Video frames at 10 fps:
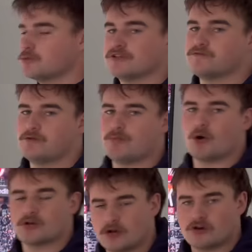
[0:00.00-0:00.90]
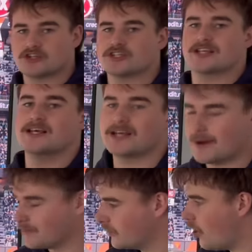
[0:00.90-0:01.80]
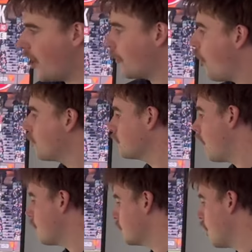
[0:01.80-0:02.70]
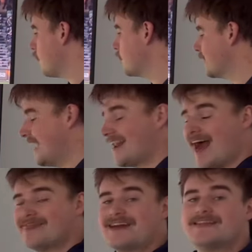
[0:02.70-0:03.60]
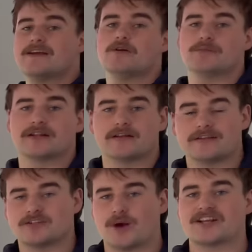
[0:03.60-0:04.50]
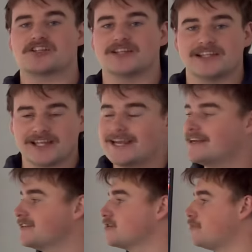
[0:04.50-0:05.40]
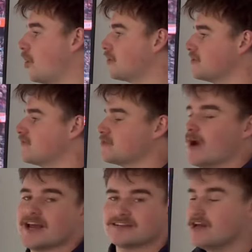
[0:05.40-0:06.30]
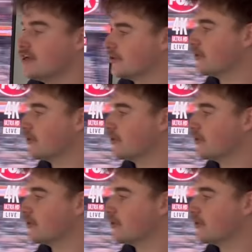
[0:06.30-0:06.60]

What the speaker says: with the football to not just kick up the line over and over again, and then their ability to actually lead into pockets of space that are